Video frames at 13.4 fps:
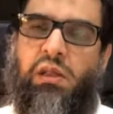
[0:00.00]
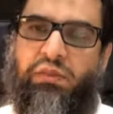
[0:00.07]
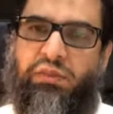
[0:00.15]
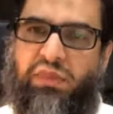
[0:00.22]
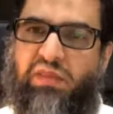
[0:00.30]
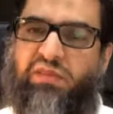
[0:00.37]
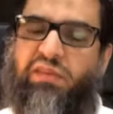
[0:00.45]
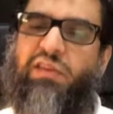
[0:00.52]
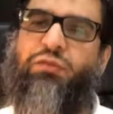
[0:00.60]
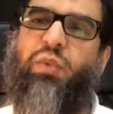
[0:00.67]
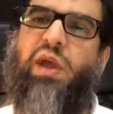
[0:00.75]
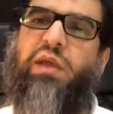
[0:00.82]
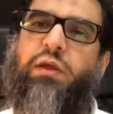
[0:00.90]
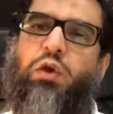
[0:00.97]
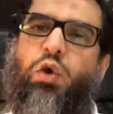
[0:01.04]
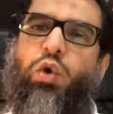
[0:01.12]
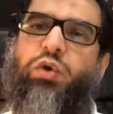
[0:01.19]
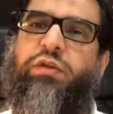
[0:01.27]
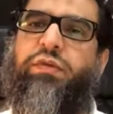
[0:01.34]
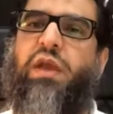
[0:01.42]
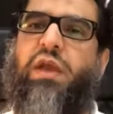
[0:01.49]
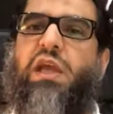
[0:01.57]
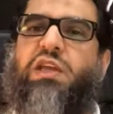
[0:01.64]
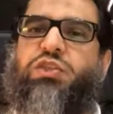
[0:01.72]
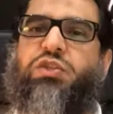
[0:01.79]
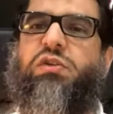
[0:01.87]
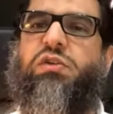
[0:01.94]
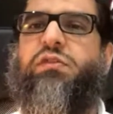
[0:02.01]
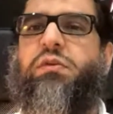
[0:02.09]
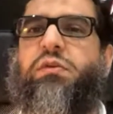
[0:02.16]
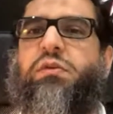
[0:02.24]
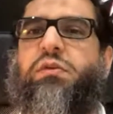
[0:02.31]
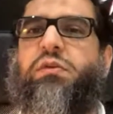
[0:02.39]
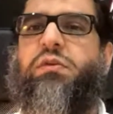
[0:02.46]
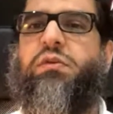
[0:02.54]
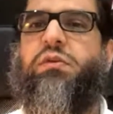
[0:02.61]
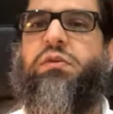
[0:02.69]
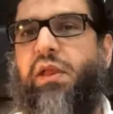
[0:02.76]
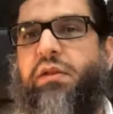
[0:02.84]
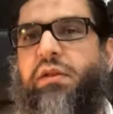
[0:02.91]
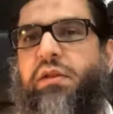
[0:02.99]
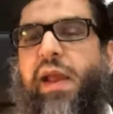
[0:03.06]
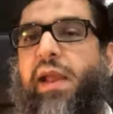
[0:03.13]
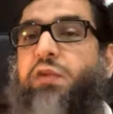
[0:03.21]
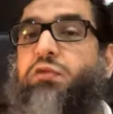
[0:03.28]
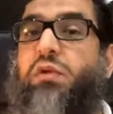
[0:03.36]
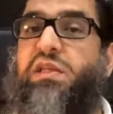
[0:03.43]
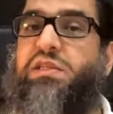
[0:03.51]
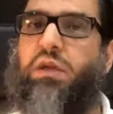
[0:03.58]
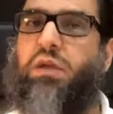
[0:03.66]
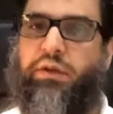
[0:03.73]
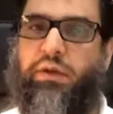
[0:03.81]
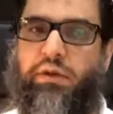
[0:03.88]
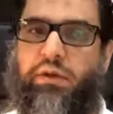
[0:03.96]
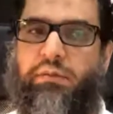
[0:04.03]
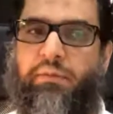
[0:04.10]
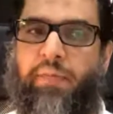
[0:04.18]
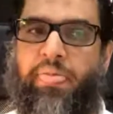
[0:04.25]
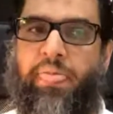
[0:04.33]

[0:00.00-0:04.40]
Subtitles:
this is where the codification of the mazahib that actually started.